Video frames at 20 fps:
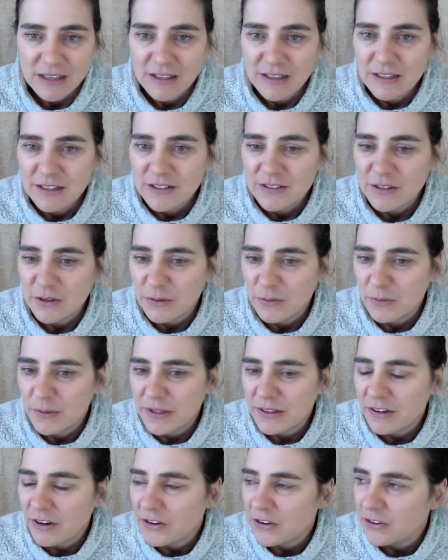So
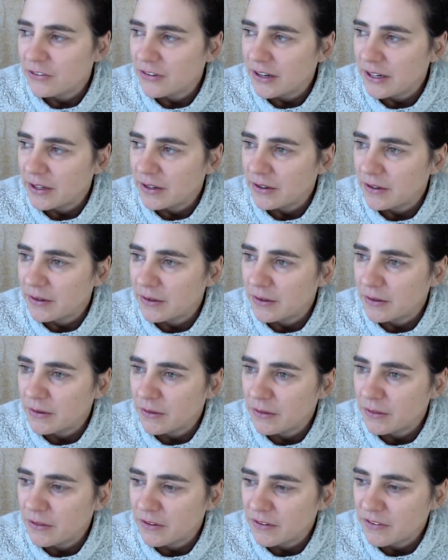with
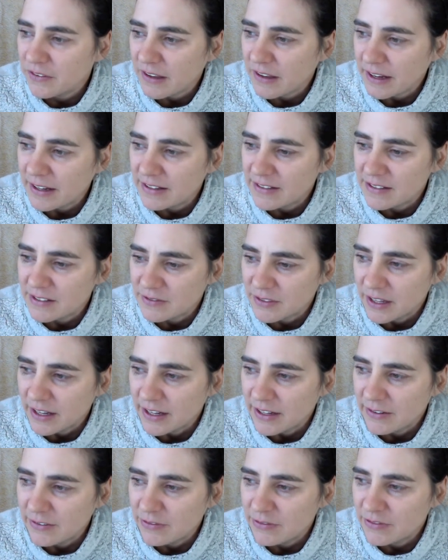Ayurveda, the science of
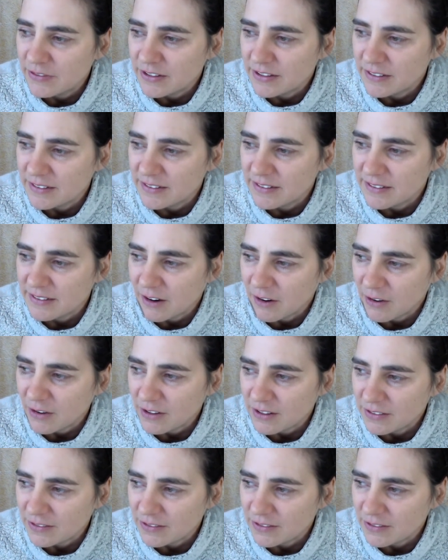life, this art of